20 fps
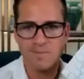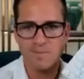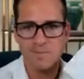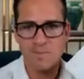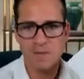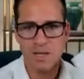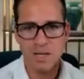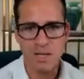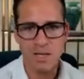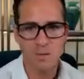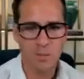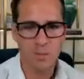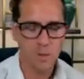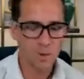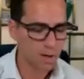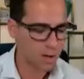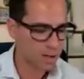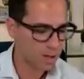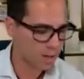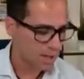
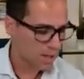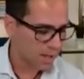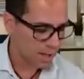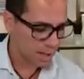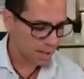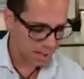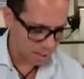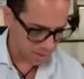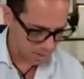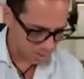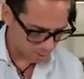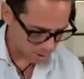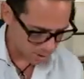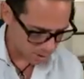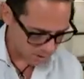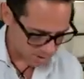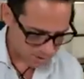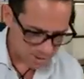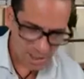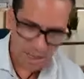keyboard and we're
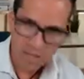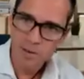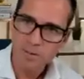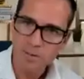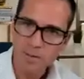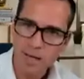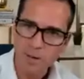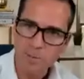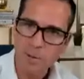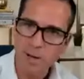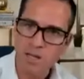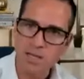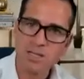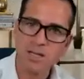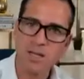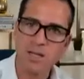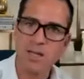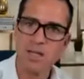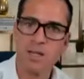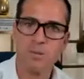just kind of like punching
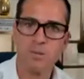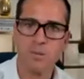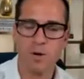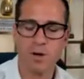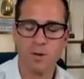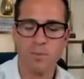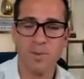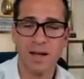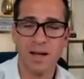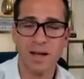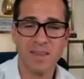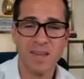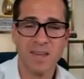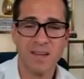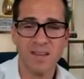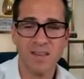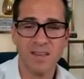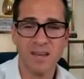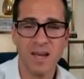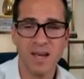the keyboard. And by the end
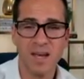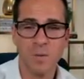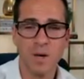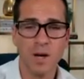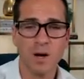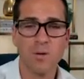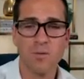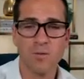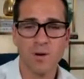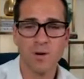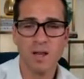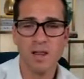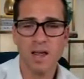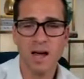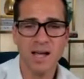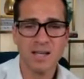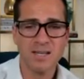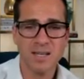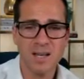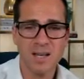of the day, we don't
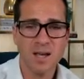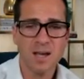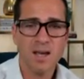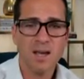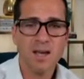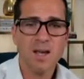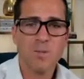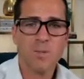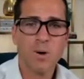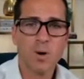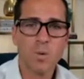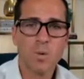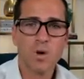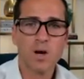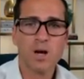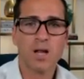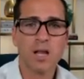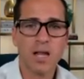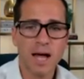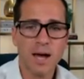realize it, but we're
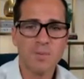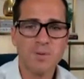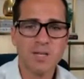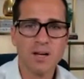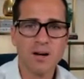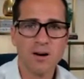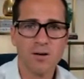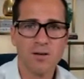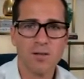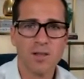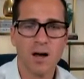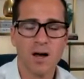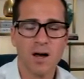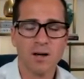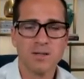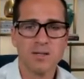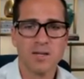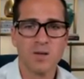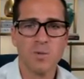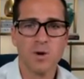collapsing our
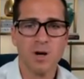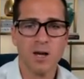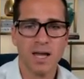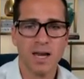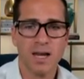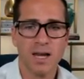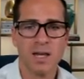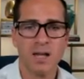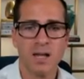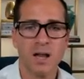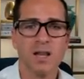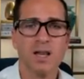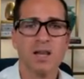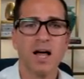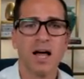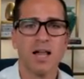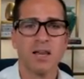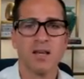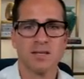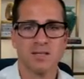lungs and we're getting a
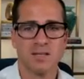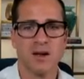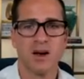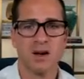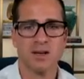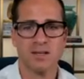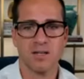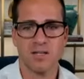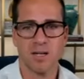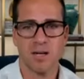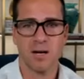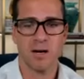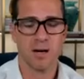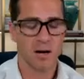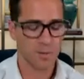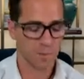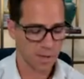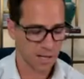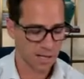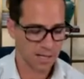lot less oxygen in
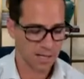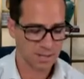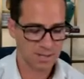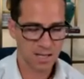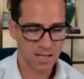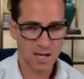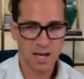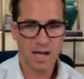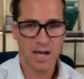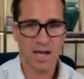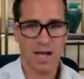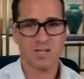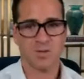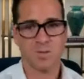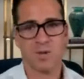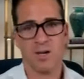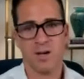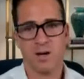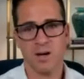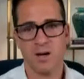our bodies as
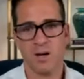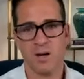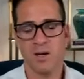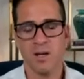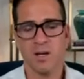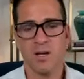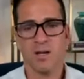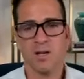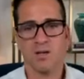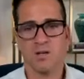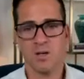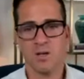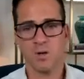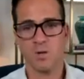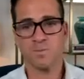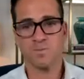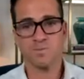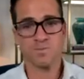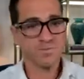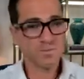we could.
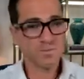So